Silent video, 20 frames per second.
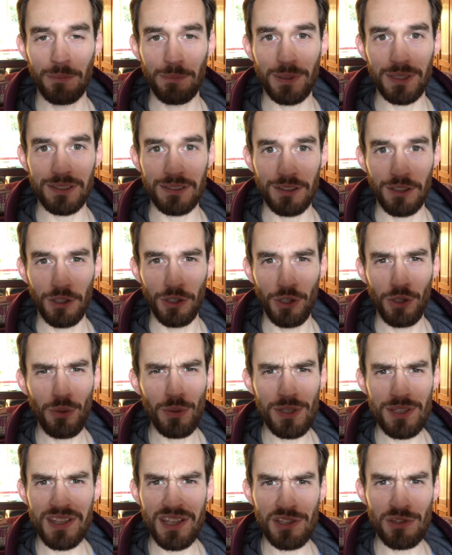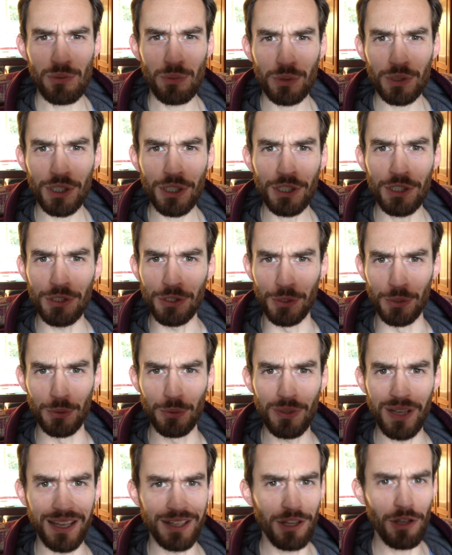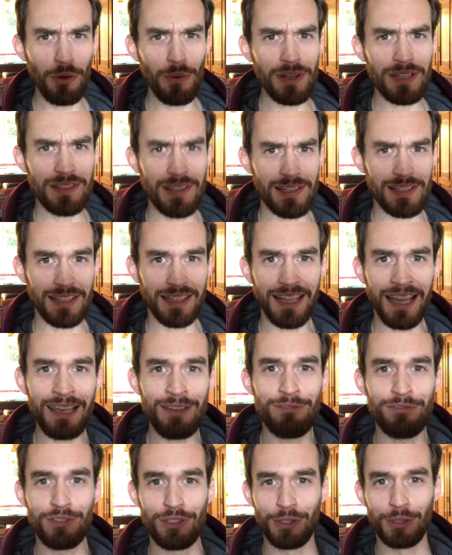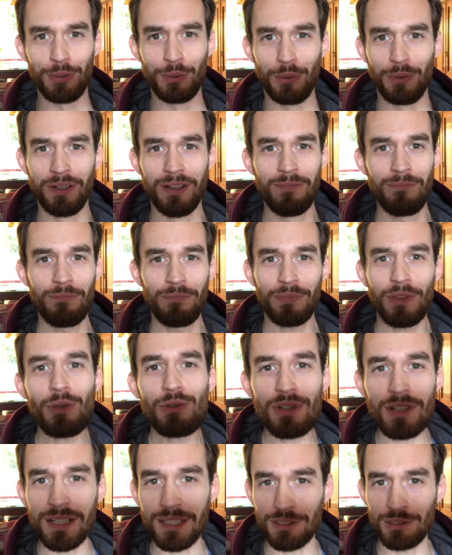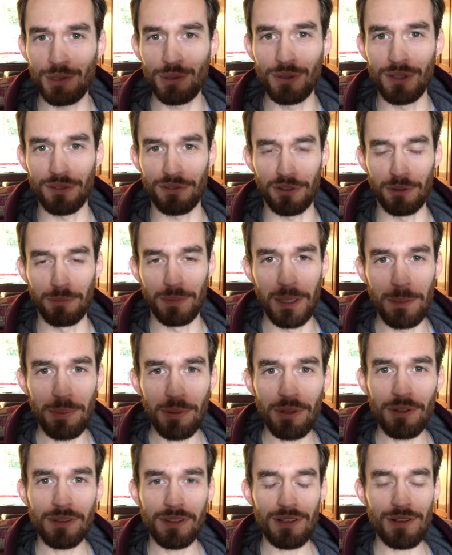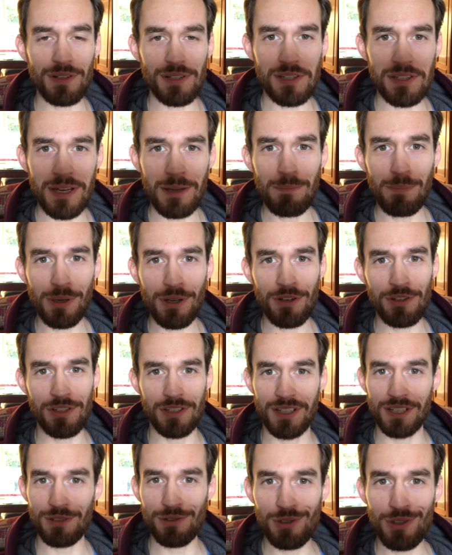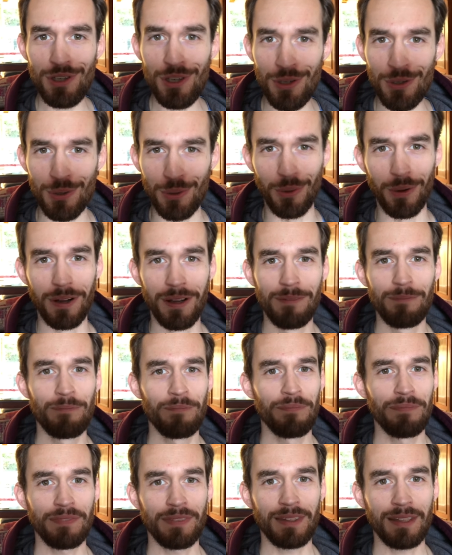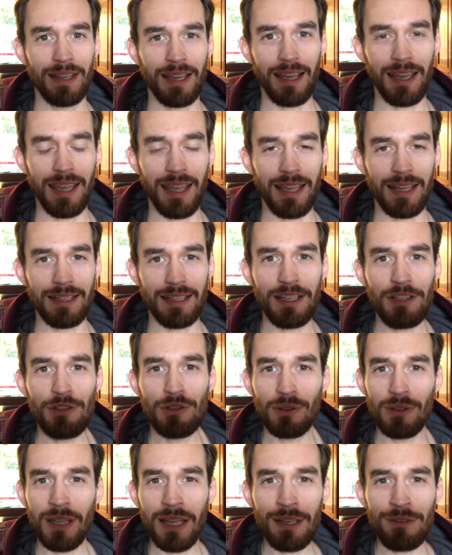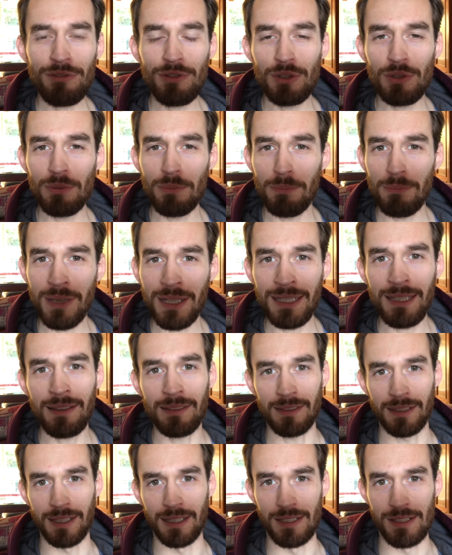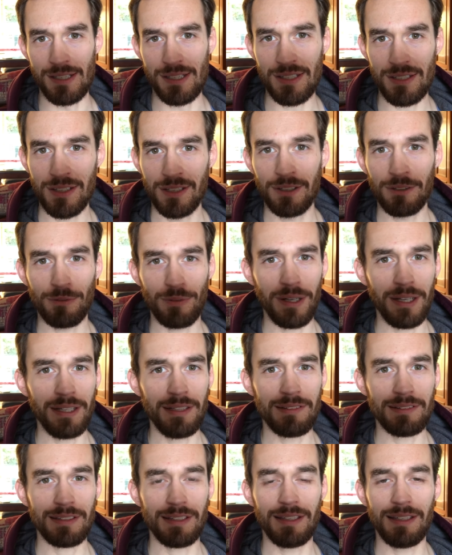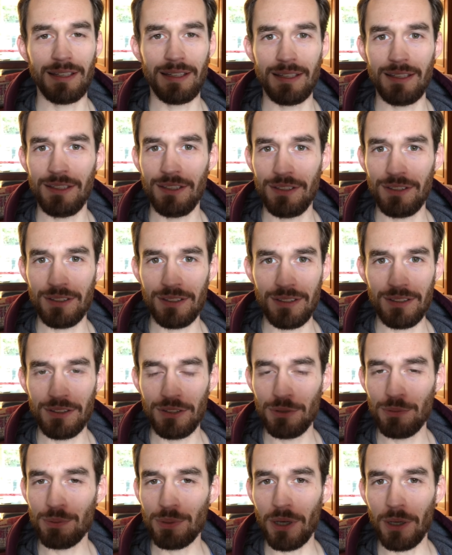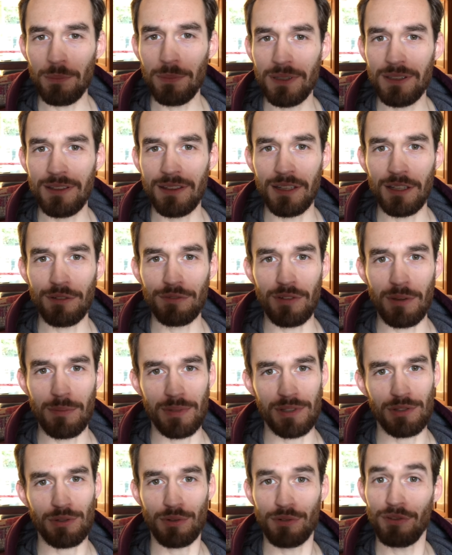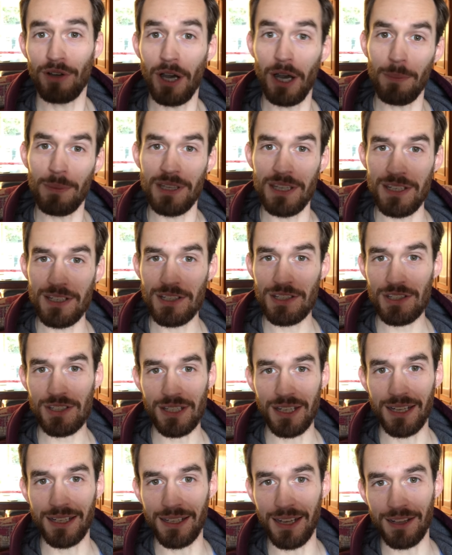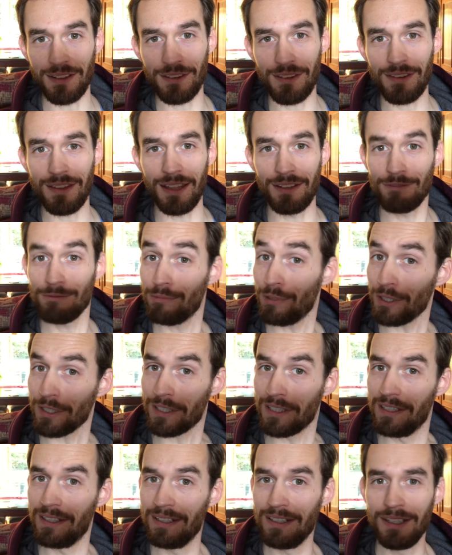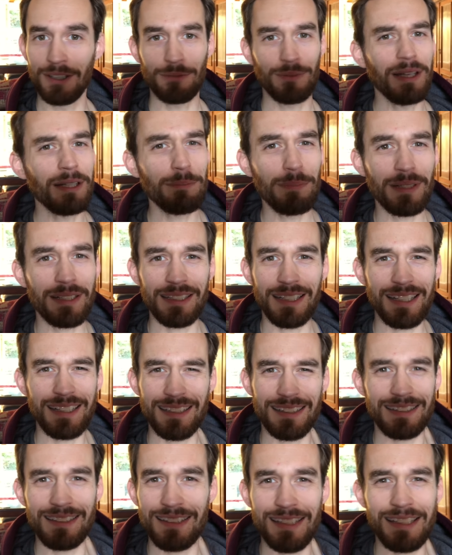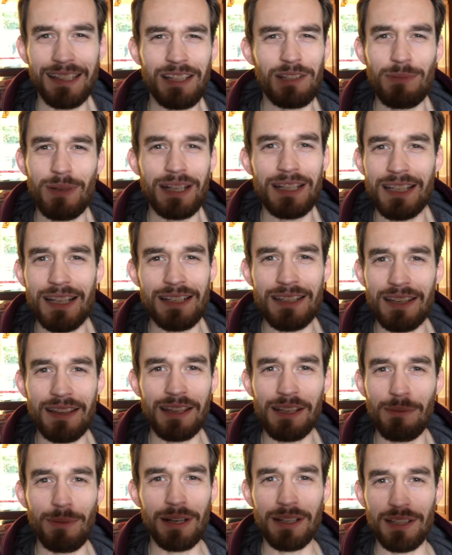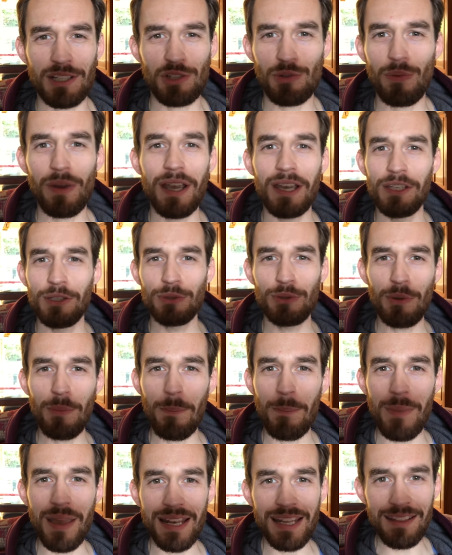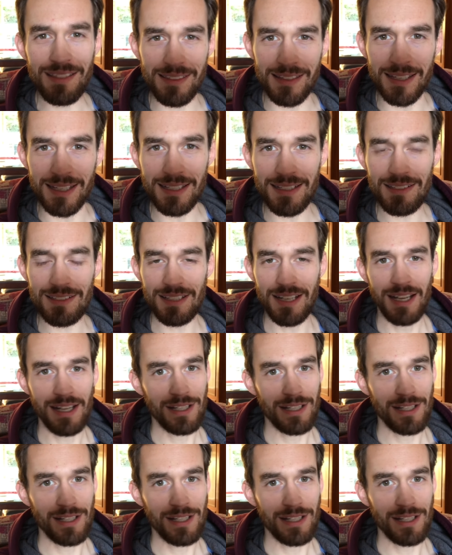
But who is this work you, and who is this life you? Those are not two different people. They're the same person. It's you. And in your life, you do many things, right? You probably think of them as sort of hobbies and work, right? But it doesn't make sense to think about it this way. You do many things.